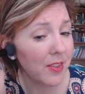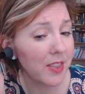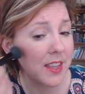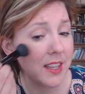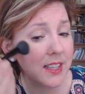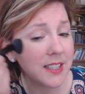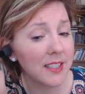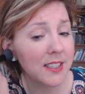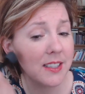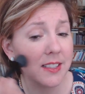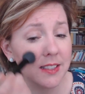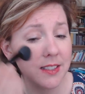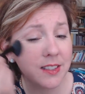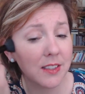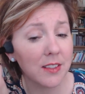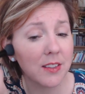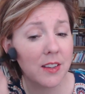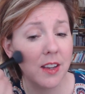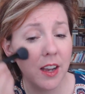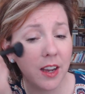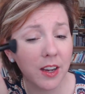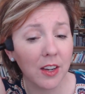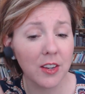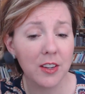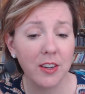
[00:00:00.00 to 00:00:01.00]
So this is
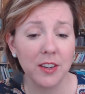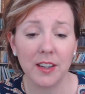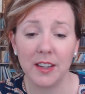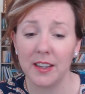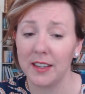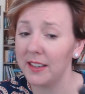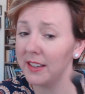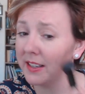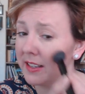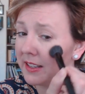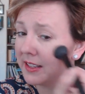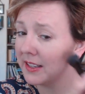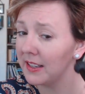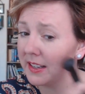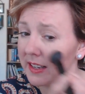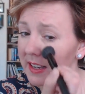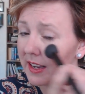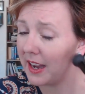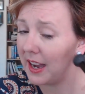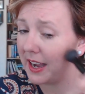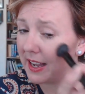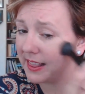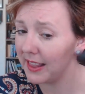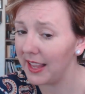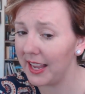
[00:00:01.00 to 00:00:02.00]
a good,
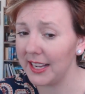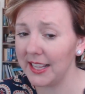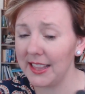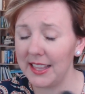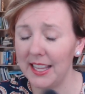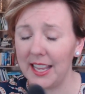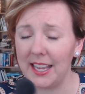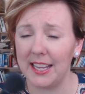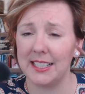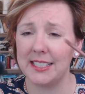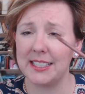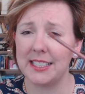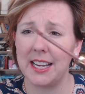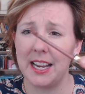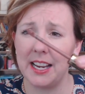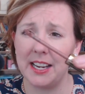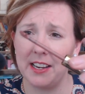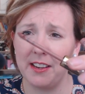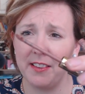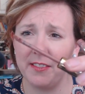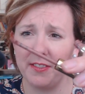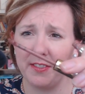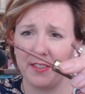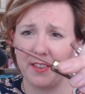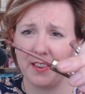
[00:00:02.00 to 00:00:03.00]
I like that it's
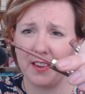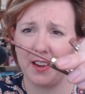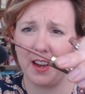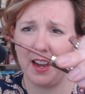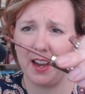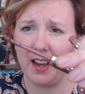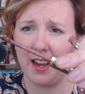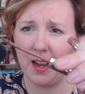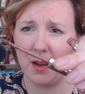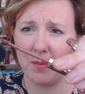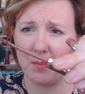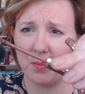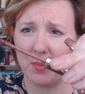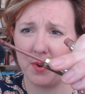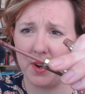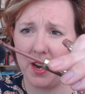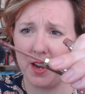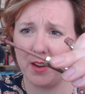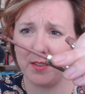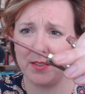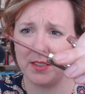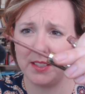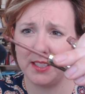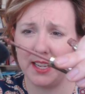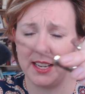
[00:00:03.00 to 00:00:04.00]
kind of got a
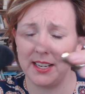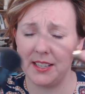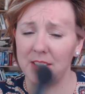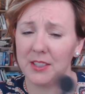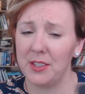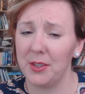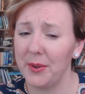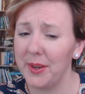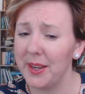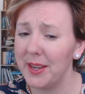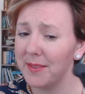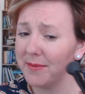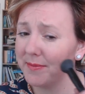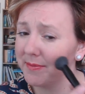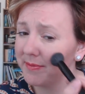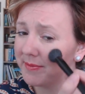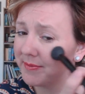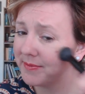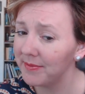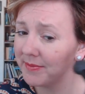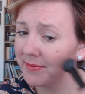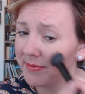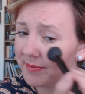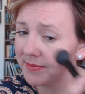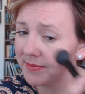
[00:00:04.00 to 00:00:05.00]
brown tint to it.